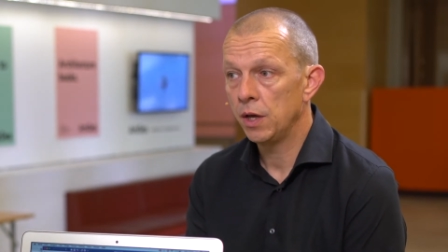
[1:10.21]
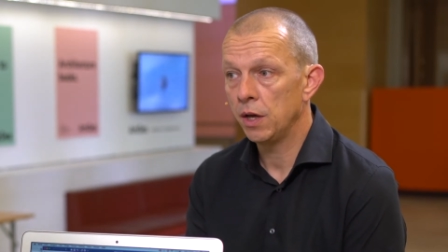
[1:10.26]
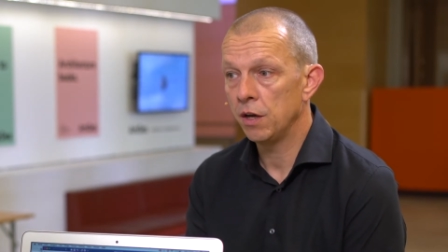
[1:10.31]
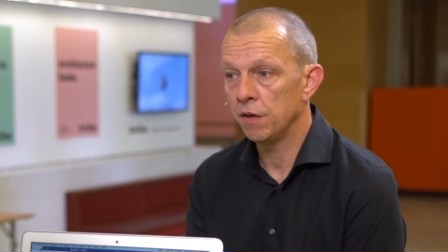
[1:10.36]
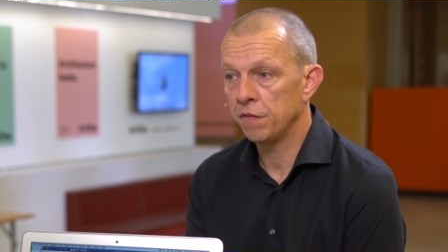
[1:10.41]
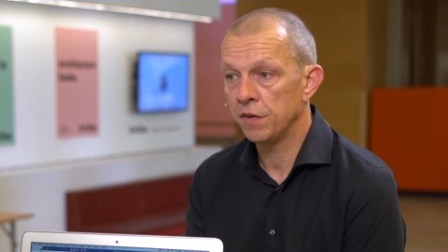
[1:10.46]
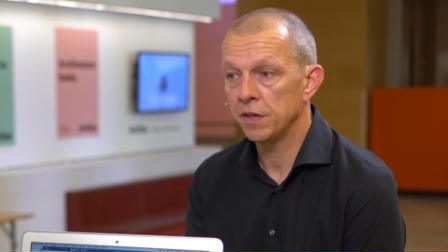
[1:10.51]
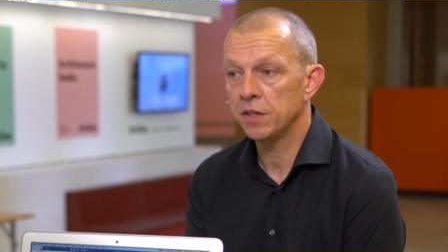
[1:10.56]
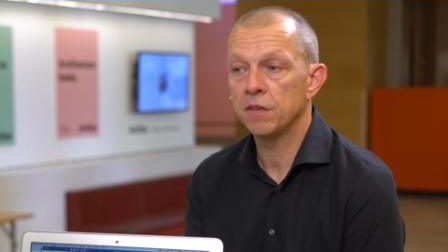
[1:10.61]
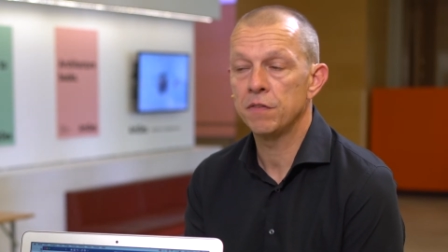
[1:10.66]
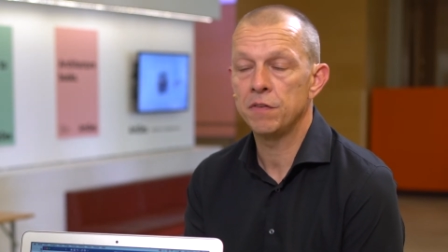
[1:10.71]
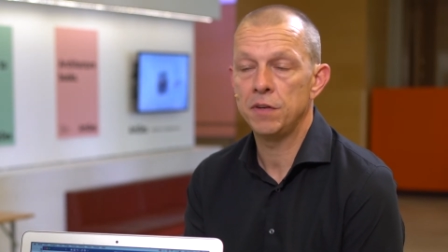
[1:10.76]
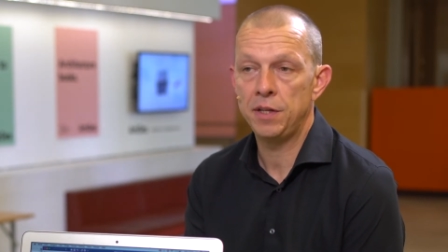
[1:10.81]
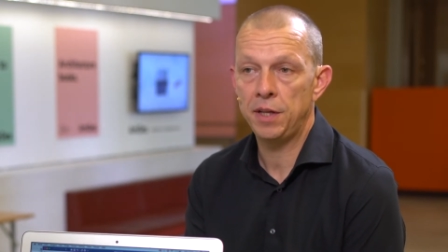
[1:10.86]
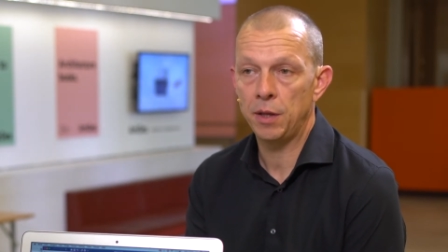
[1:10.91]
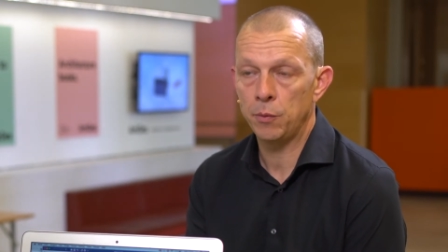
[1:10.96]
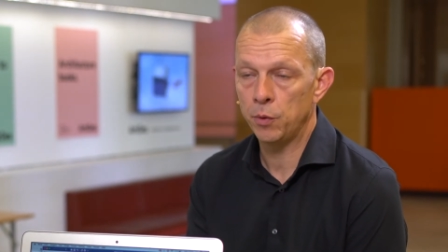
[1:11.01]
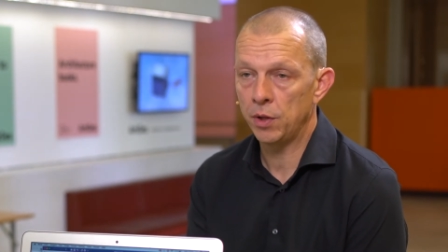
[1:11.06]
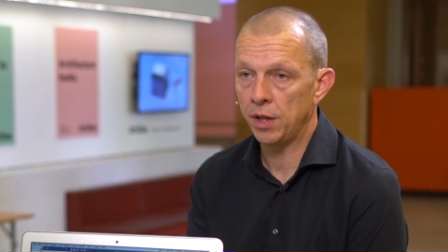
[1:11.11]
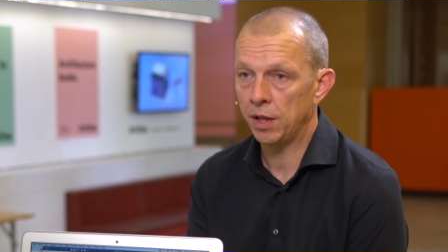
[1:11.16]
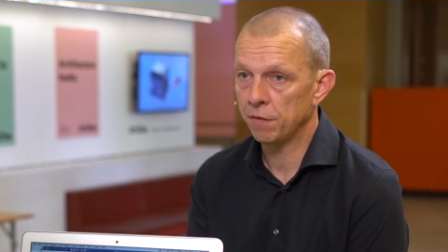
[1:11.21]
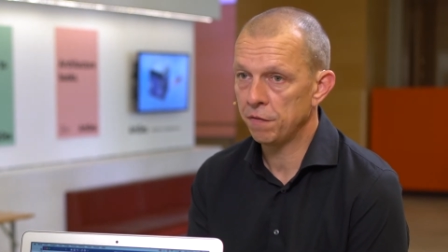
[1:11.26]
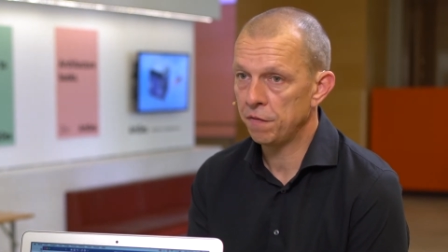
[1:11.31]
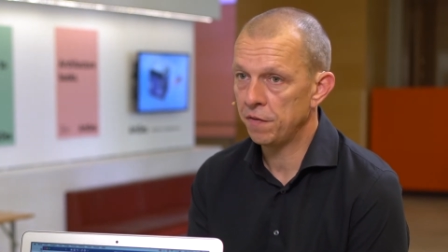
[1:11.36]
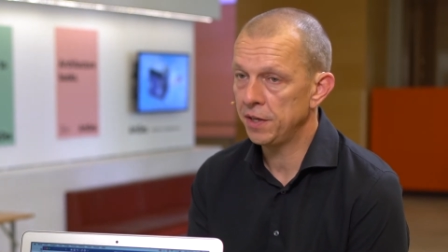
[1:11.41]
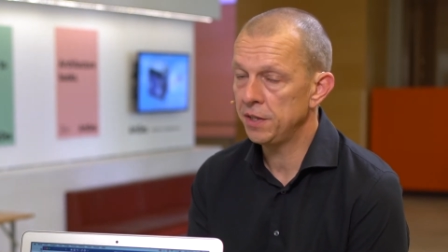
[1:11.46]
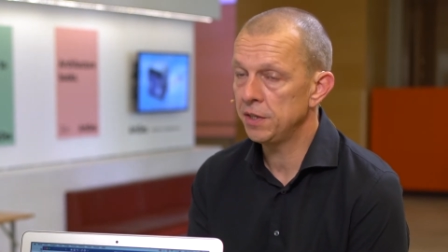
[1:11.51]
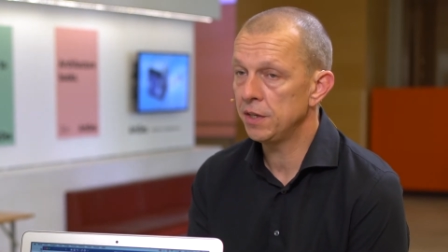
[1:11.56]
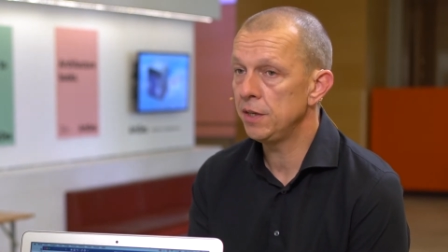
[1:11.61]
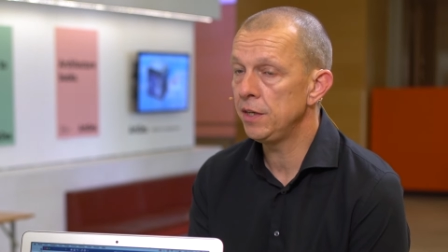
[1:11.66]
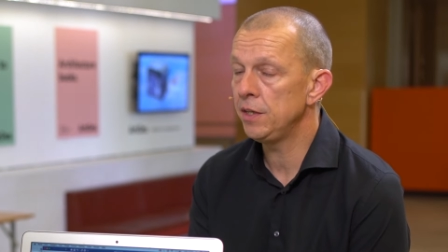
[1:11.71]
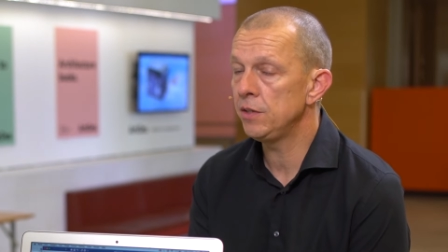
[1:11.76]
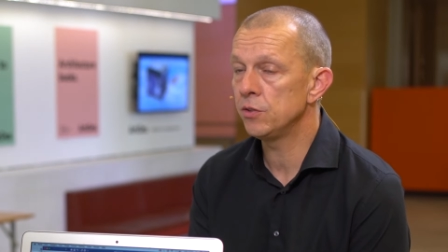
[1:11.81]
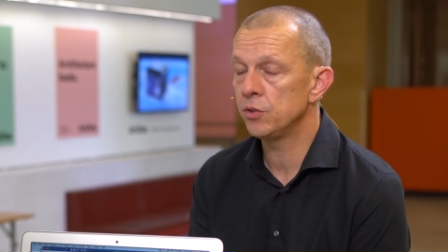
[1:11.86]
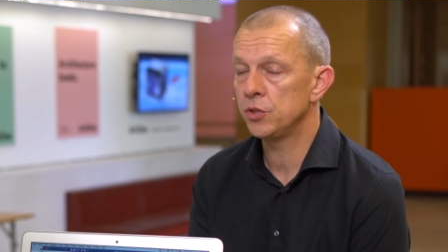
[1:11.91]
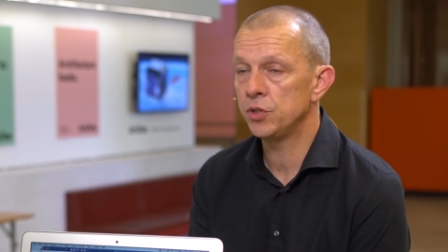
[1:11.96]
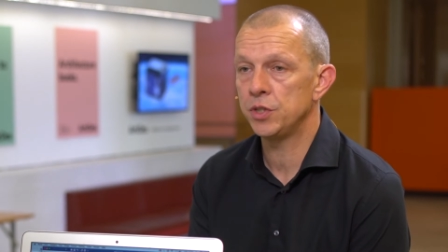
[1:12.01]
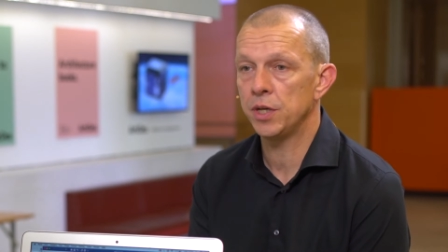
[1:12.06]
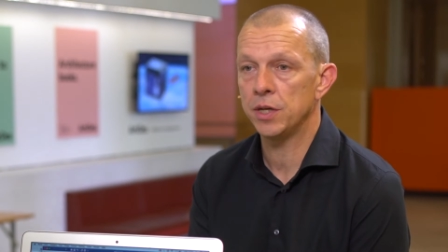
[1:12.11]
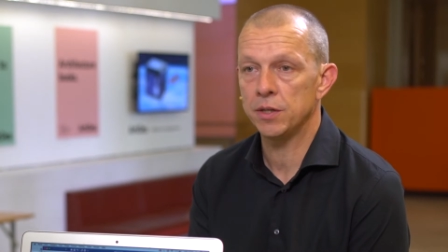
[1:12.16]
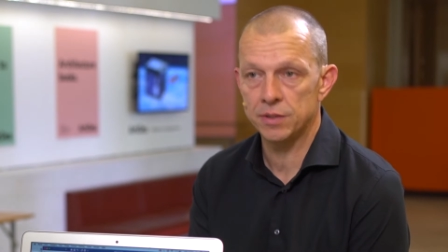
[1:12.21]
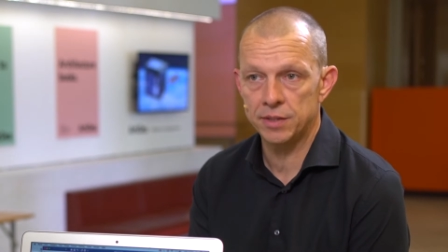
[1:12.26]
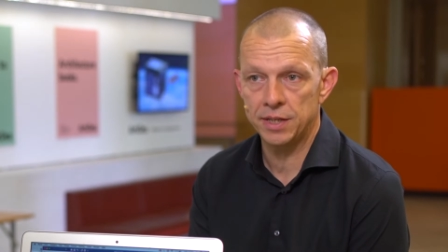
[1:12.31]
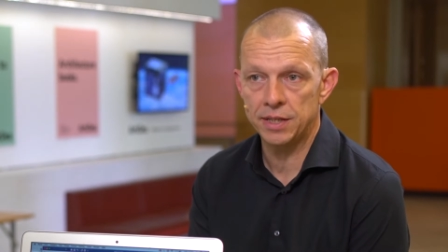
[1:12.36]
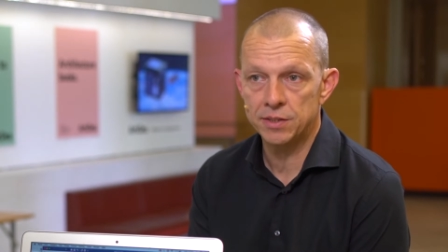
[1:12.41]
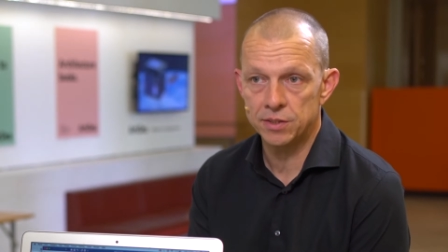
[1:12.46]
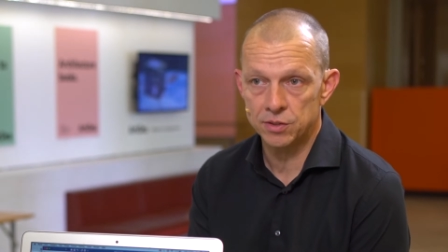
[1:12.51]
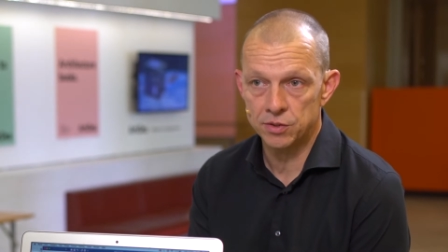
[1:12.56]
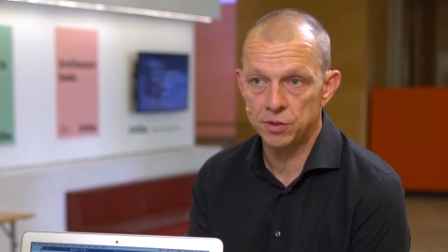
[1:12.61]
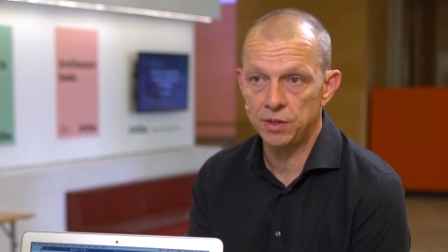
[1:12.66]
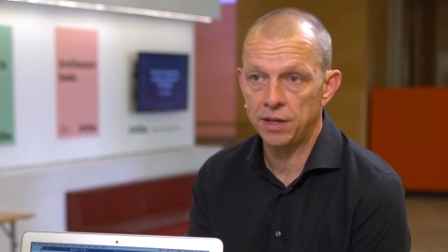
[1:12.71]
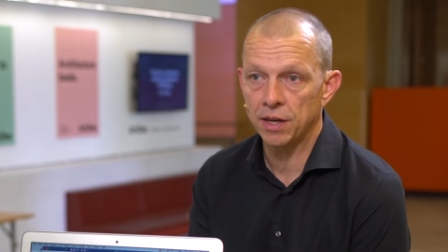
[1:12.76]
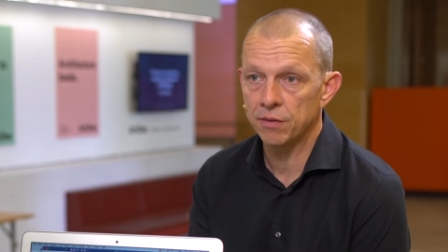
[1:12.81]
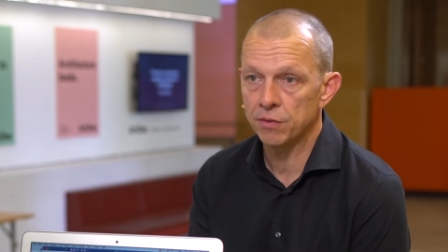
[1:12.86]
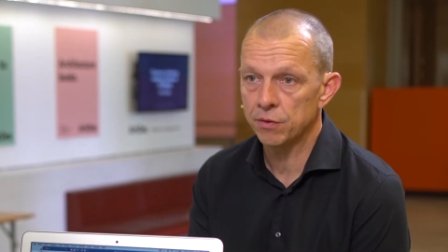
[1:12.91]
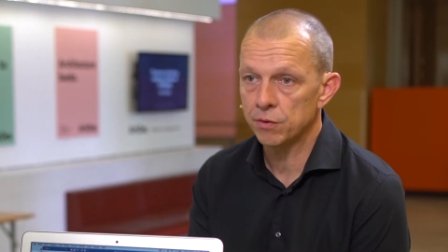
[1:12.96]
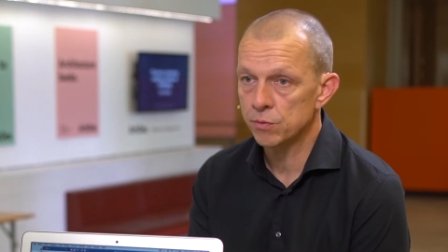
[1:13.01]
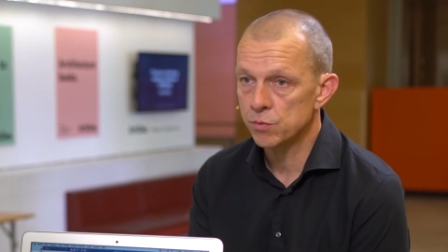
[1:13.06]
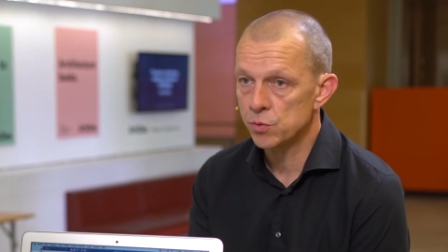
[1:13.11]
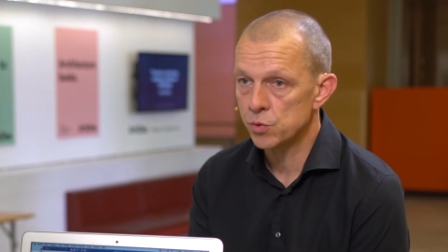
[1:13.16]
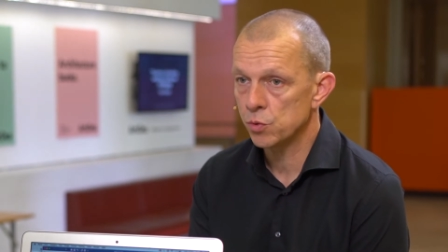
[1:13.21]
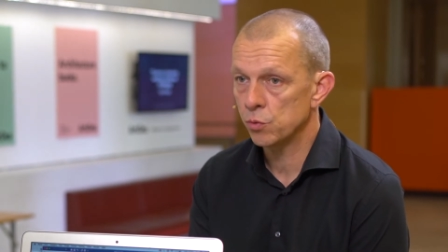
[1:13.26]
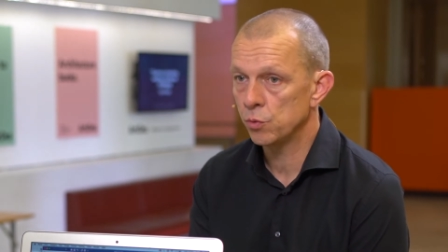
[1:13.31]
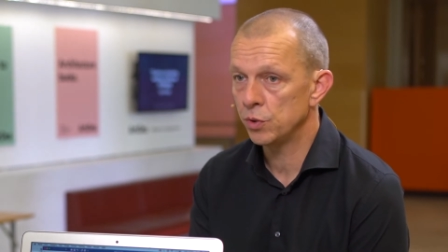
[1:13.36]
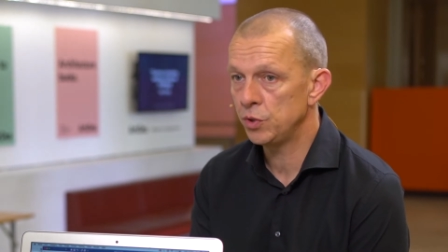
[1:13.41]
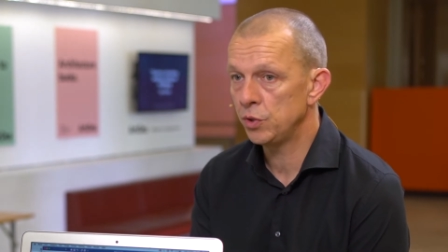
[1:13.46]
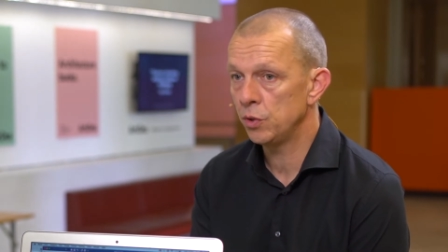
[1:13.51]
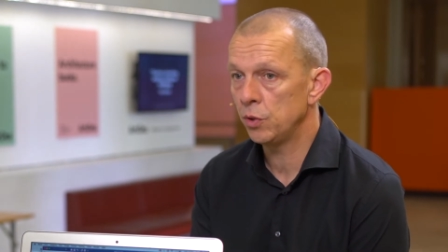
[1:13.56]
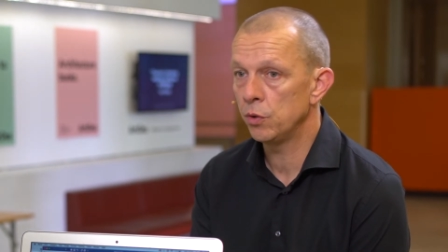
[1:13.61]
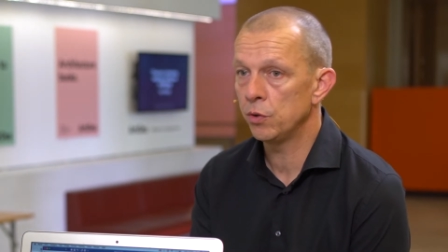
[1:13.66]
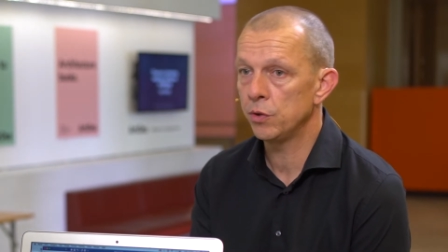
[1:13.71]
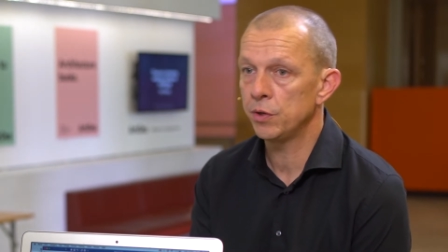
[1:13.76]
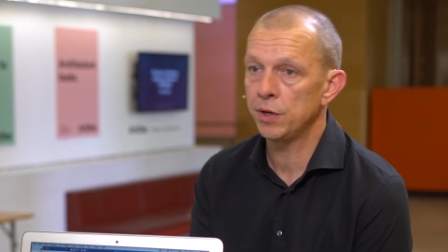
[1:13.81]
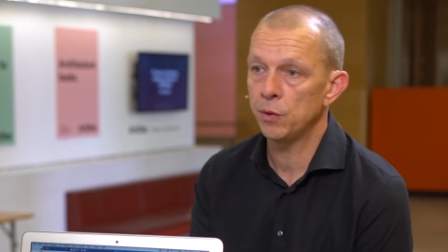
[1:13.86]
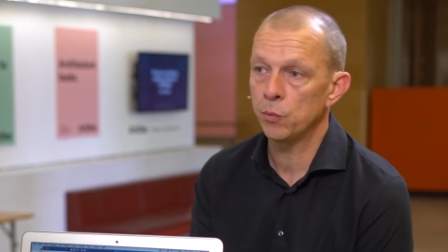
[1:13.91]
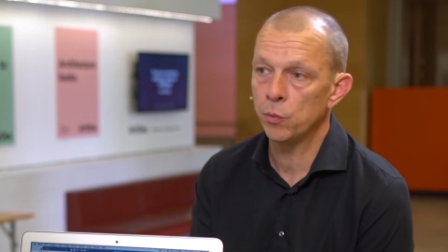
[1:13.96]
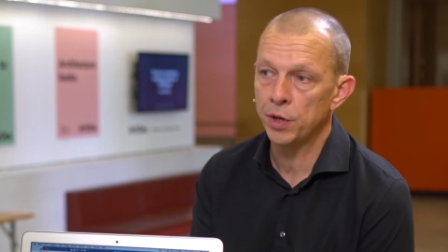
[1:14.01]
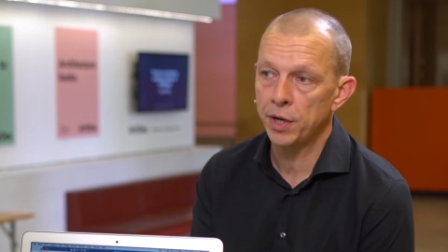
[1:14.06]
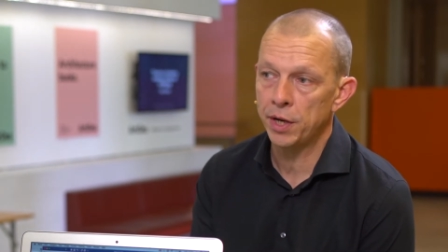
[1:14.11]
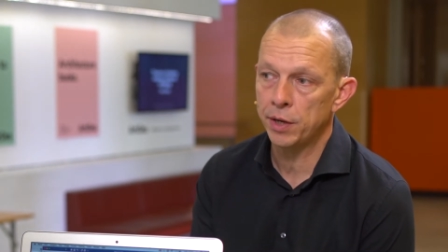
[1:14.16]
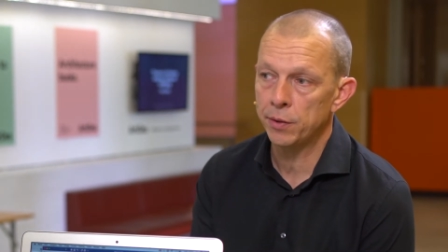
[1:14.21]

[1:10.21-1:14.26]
effectively they will find a need to share data together. So what you learn in one